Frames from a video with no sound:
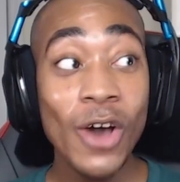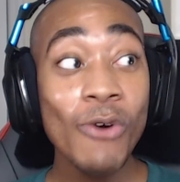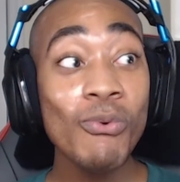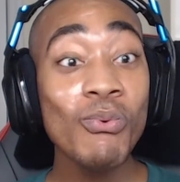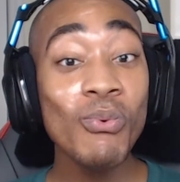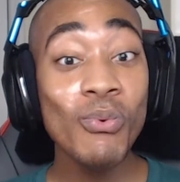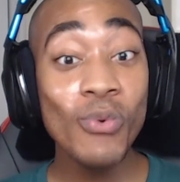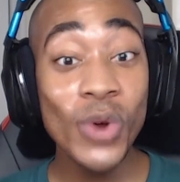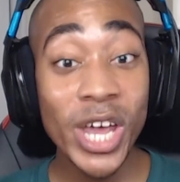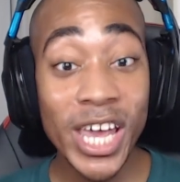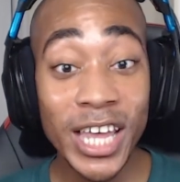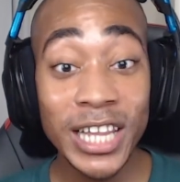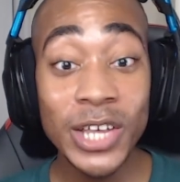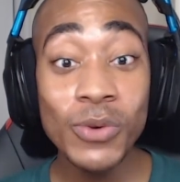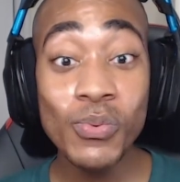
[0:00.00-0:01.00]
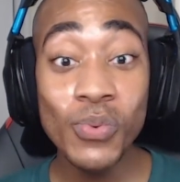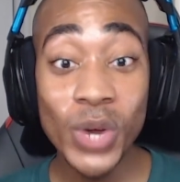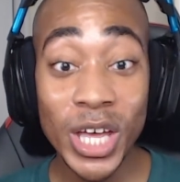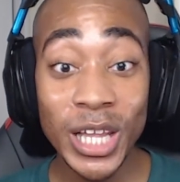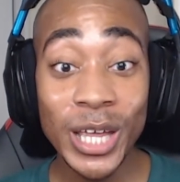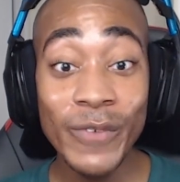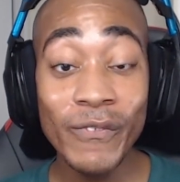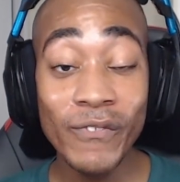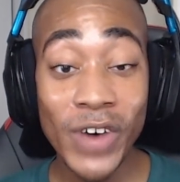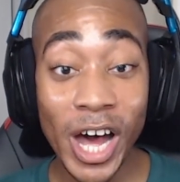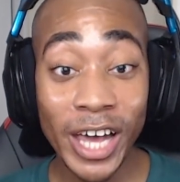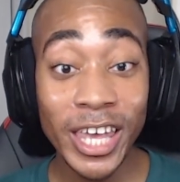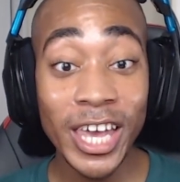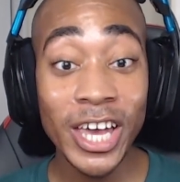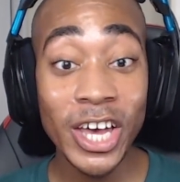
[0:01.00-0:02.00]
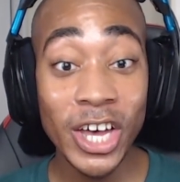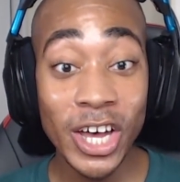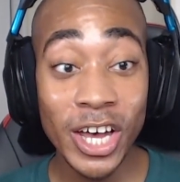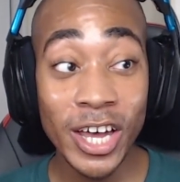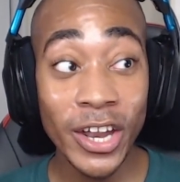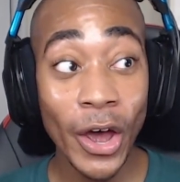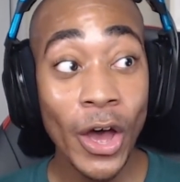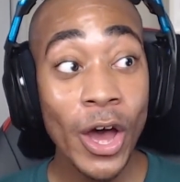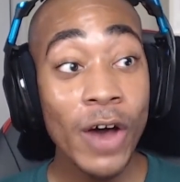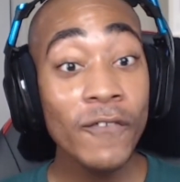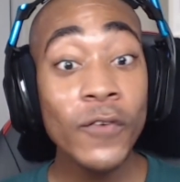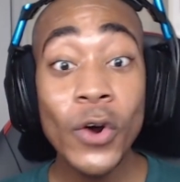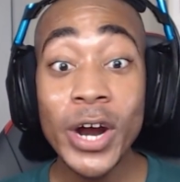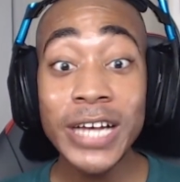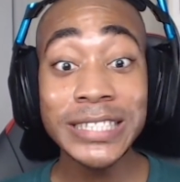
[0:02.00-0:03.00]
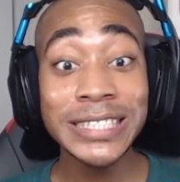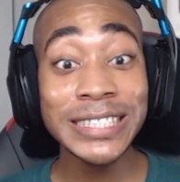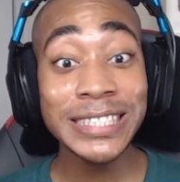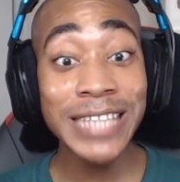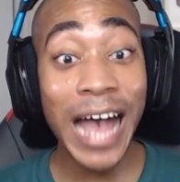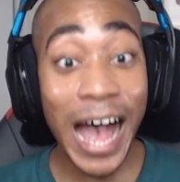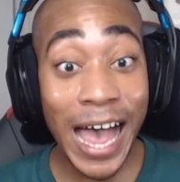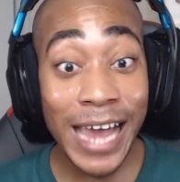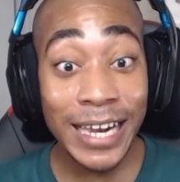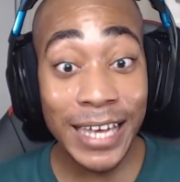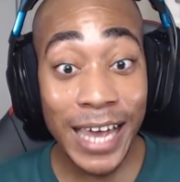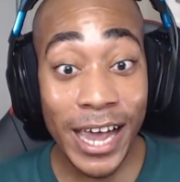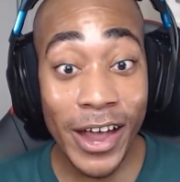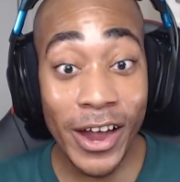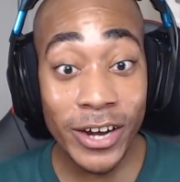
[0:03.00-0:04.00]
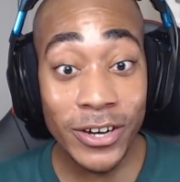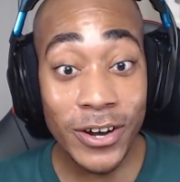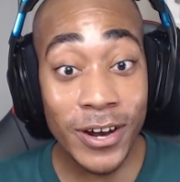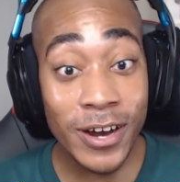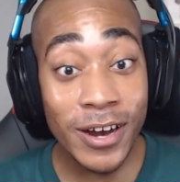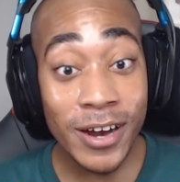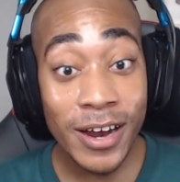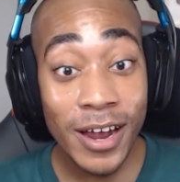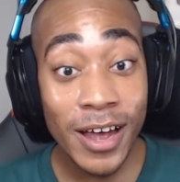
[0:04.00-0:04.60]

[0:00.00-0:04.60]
really, really fucking good for a side character.